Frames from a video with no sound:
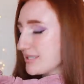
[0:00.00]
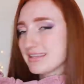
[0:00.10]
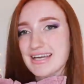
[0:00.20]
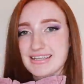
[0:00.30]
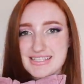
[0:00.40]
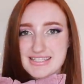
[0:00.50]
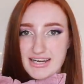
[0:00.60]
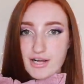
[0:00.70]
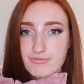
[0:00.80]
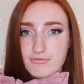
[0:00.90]
bit like this
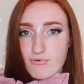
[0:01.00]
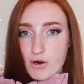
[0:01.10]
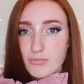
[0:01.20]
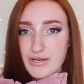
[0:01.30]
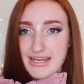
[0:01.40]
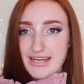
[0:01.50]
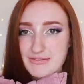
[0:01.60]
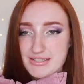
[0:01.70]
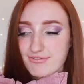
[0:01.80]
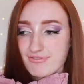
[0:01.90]
that I got from Romwe and
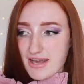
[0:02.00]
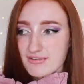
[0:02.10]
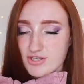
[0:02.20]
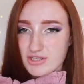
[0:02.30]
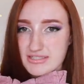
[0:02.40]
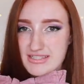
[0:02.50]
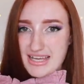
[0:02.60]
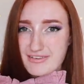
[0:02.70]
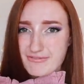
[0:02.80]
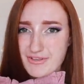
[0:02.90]
it was five dollars
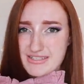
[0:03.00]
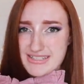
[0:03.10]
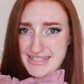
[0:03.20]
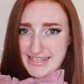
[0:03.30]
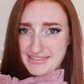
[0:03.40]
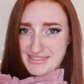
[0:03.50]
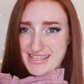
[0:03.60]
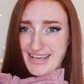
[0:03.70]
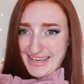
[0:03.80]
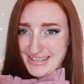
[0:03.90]
and it feels exactly the
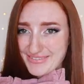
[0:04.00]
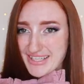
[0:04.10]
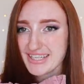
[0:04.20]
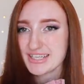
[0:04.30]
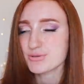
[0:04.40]
same.